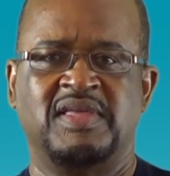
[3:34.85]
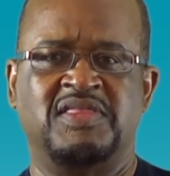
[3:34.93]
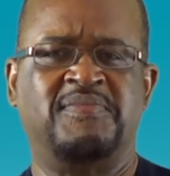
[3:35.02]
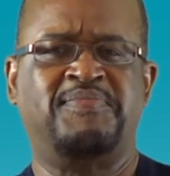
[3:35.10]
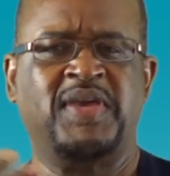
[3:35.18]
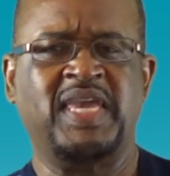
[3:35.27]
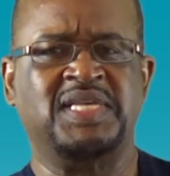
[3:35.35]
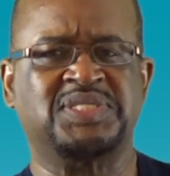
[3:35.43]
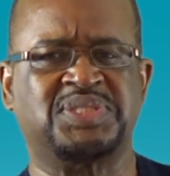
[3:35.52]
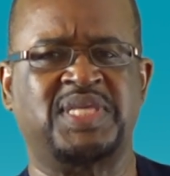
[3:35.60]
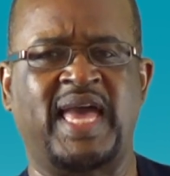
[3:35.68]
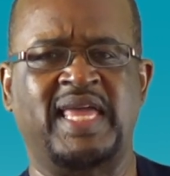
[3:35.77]
The
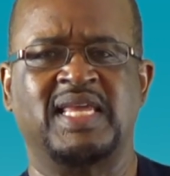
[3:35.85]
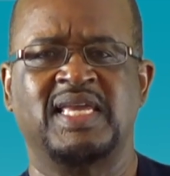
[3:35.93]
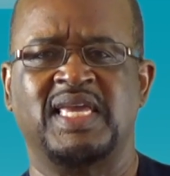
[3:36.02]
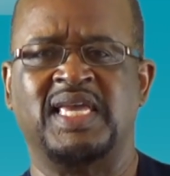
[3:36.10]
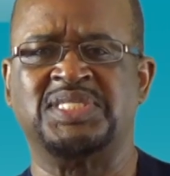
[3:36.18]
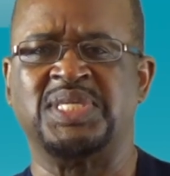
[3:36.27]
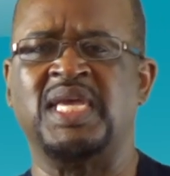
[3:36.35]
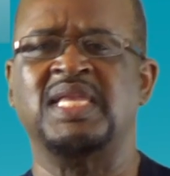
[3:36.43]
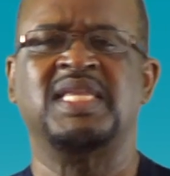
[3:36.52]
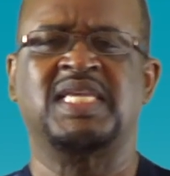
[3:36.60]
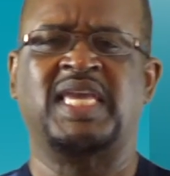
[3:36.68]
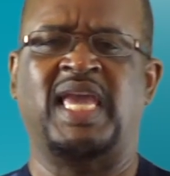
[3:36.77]
peace that is
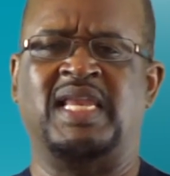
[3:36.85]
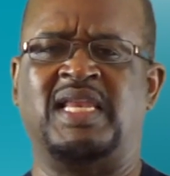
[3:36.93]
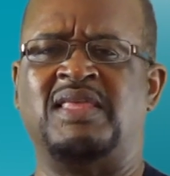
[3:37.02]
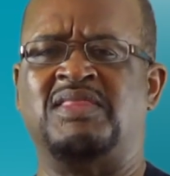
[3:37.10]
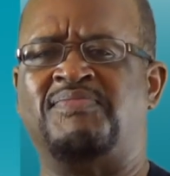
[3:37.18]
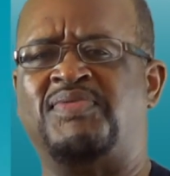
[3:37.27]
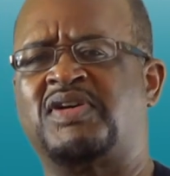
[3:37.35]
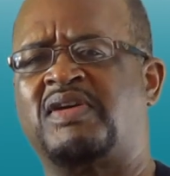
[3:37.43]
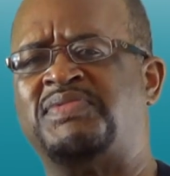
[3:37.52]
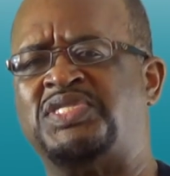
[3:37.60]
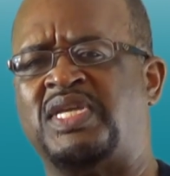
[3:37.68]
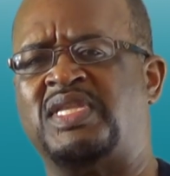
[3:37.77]
indicated in the book
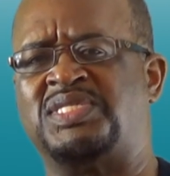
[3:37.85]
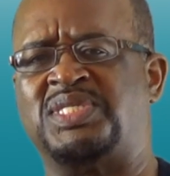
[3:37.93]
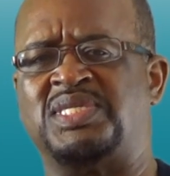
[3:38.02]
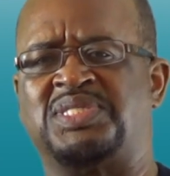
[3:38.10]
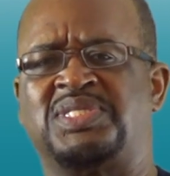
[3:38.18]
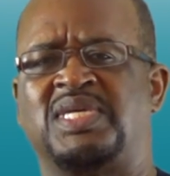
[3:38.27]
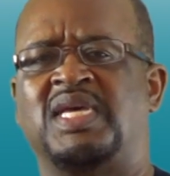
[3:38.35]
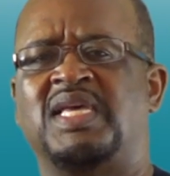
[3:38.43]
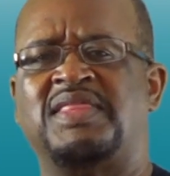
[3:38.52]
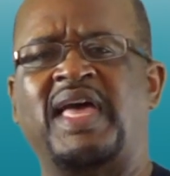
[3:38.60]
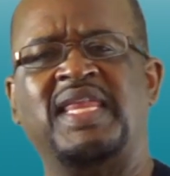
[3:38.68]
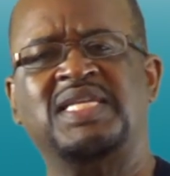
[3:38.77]
of Genesis
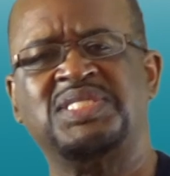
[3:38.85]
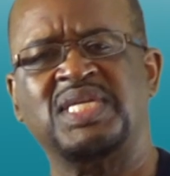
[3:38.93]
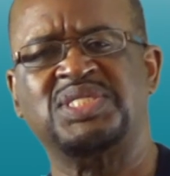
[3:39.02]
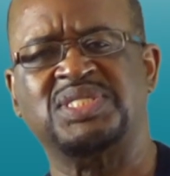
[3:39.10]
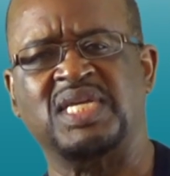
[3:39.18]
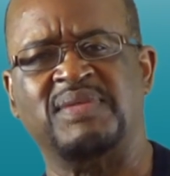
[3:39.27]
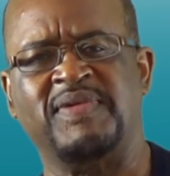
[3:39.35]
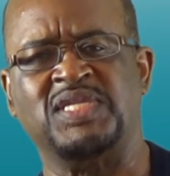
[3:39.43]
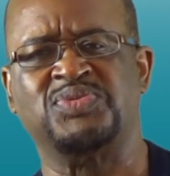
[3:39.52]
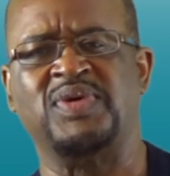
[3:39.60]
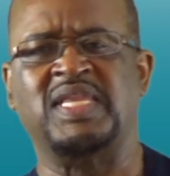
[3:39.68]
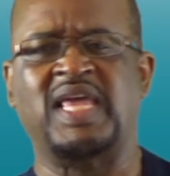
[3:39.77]
that existed
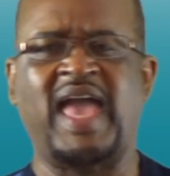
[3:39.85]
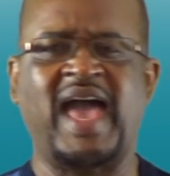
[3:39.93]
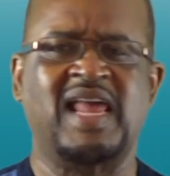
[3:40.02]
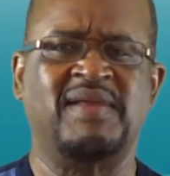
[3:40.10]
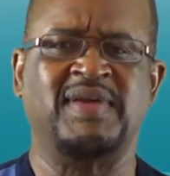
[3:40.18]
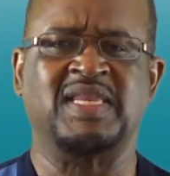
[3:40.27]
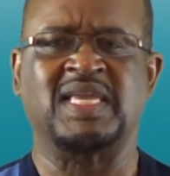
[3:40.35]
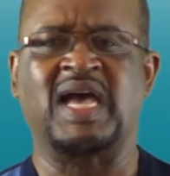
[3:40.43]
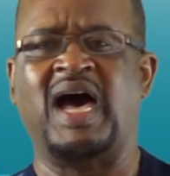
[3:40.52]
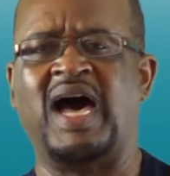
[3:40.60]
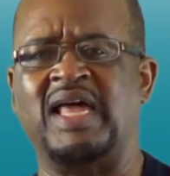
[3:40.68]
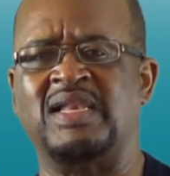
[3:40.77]
between Adam and
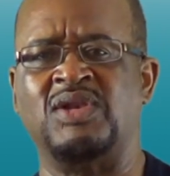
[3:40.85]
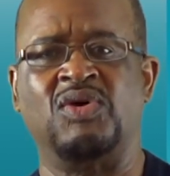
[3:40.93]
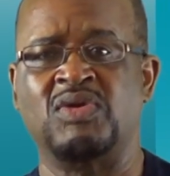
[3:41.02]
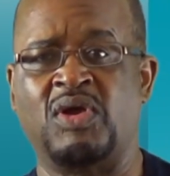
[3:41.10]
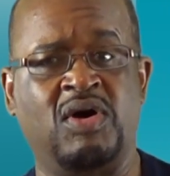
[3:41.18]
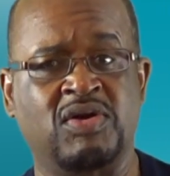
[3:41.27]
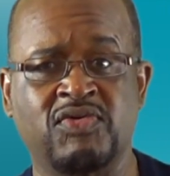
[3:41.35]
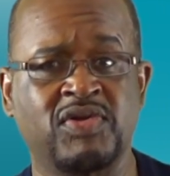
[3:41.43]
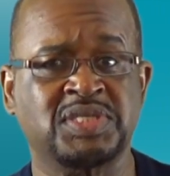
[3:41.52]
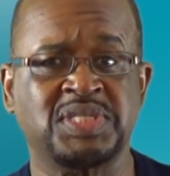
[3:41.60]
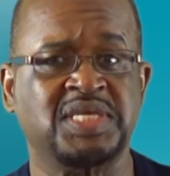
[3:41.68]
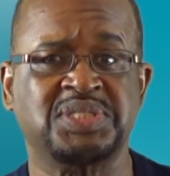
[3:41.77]
God no longer
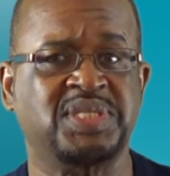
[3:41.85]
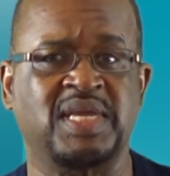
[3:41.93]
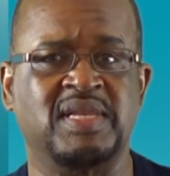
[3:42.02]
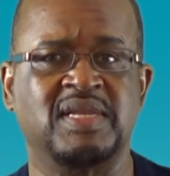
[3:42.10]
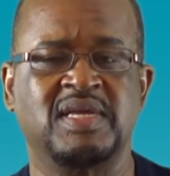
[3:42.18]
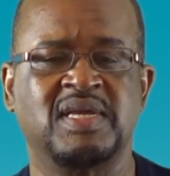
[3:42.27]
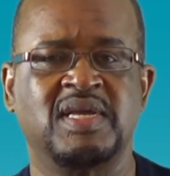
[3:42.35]
existed.